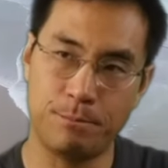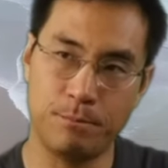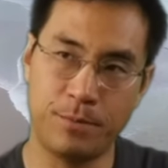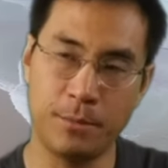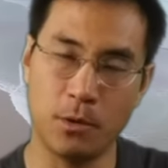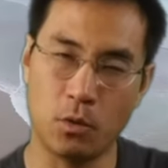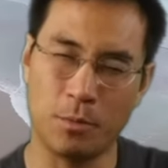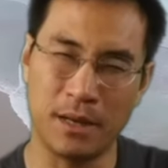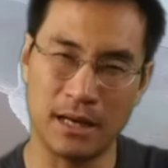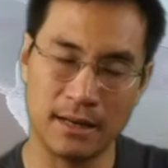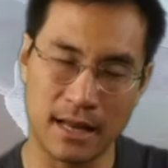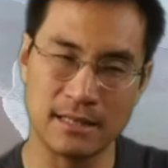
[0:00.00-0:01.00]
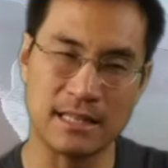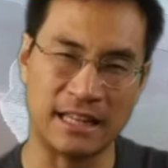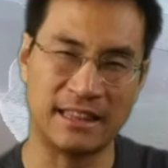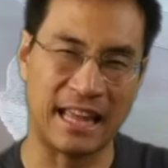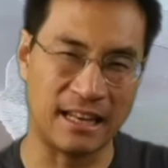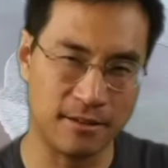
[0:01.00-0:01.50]
People will be less
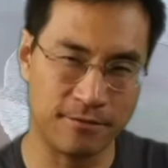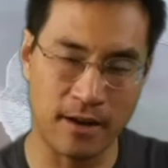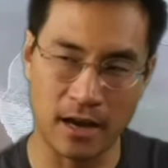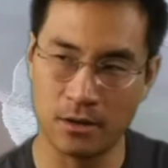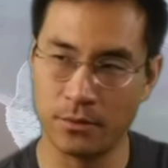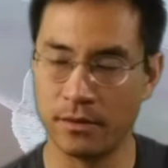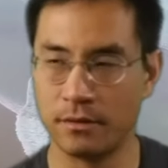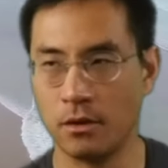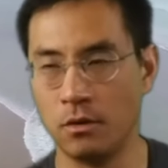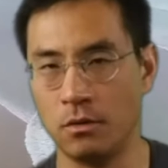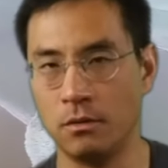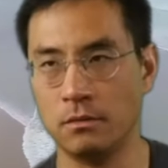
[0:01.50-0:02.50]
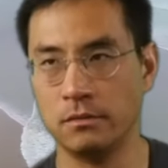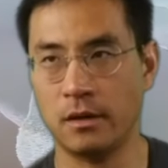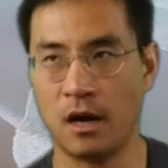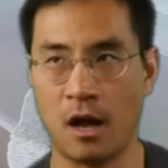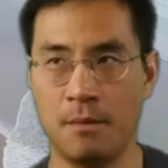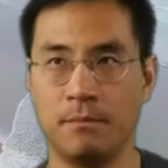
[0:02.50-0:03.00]
identified with, oh,
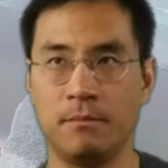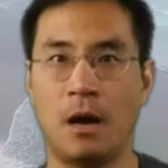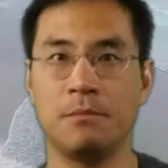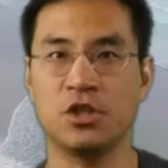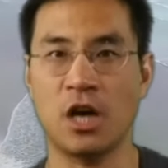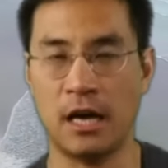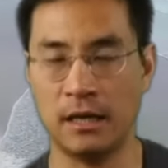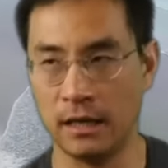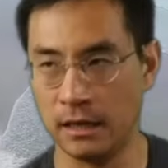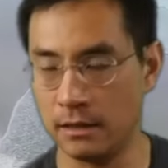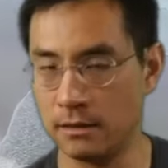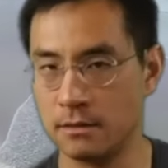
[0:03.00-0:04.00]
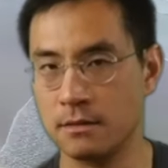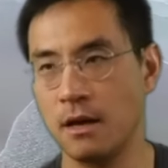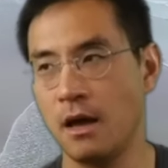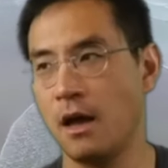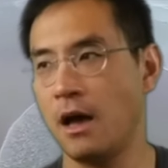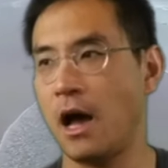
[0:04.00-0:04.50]
I'm Chinese,
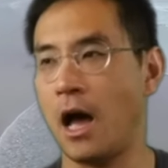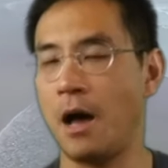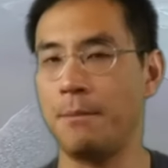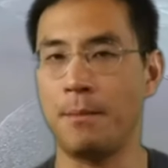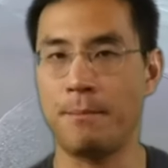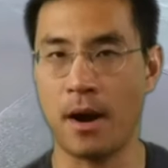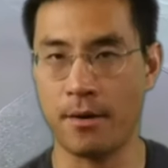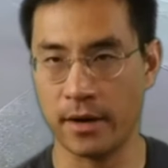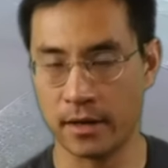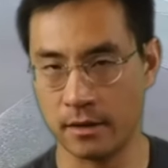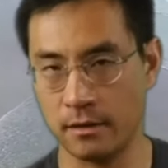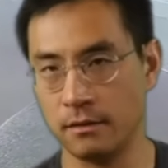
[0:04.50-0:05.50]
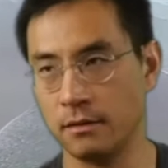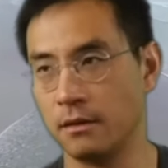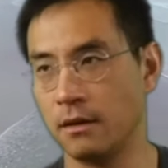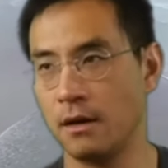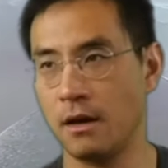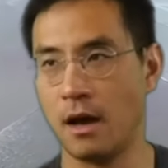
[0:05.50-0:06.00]
I'm American,
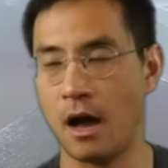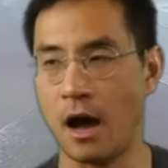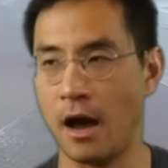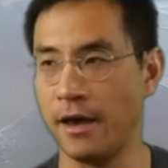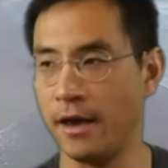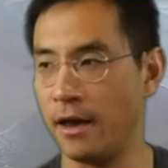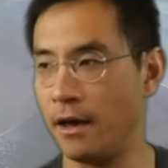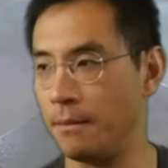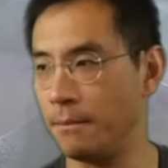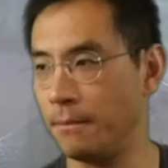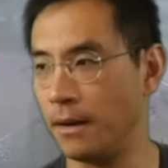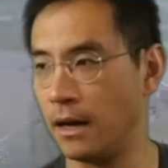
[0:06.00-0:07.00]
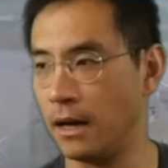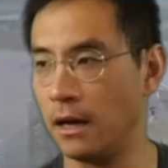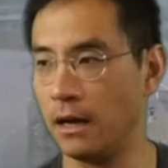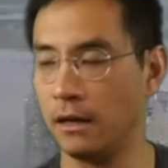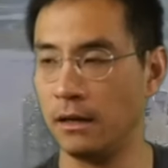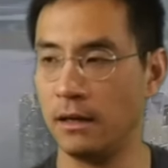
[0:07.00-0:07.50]
I am
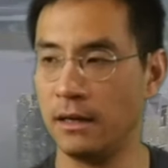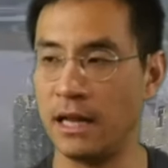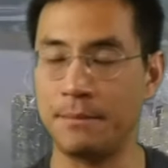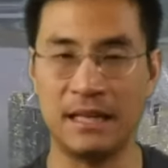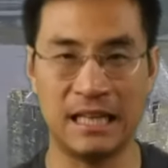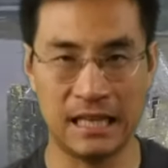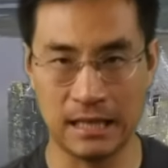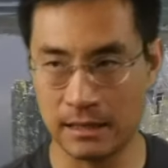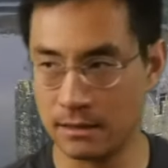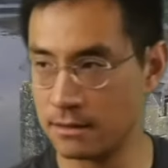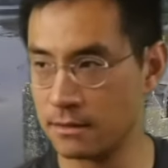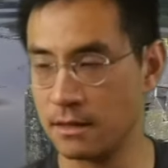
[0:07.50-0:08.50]
Lebanese,